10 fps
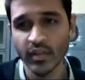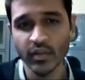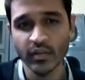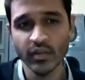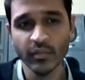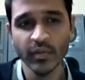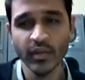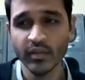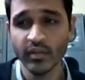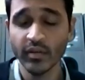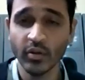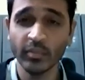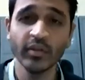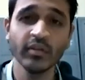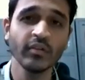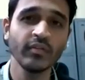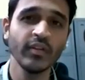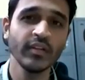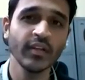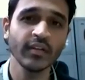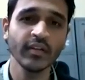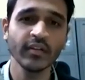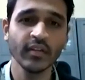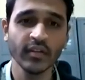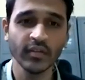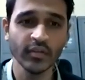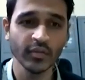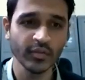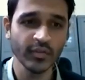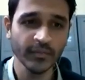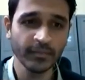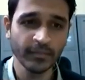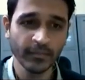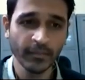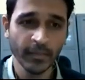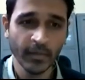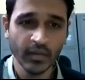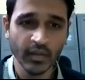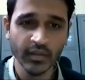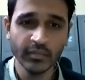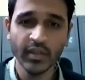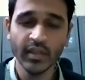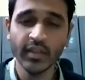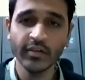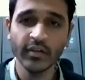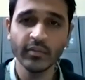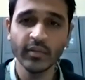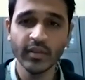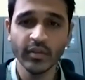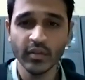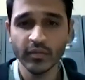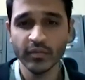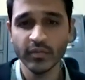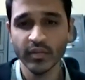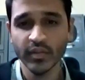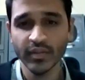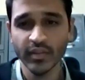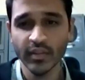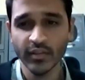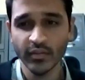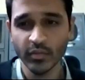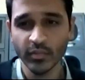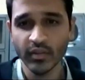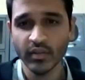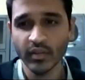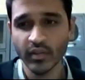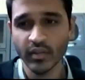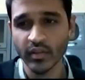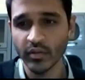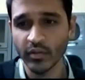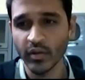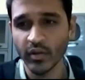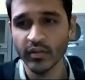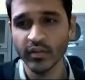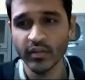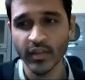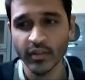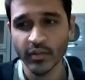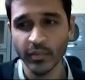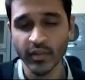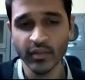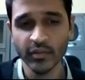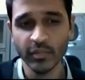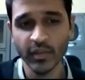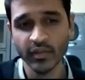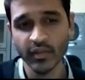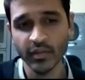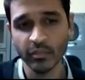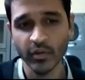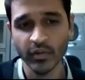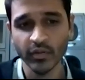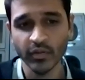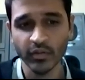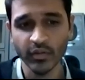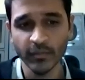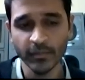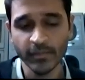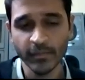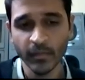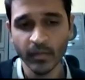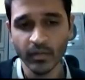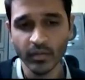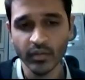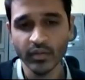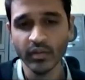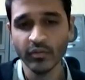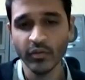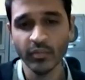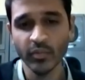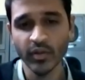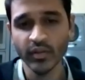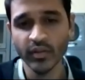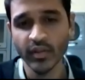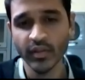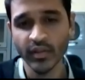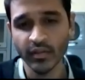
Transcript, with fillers: In some cases, a combination of these techniques is used. Ultimately, the availability of surgical instruments, uh, the urologist's experience plays an important role. The urethral foreign bodies that are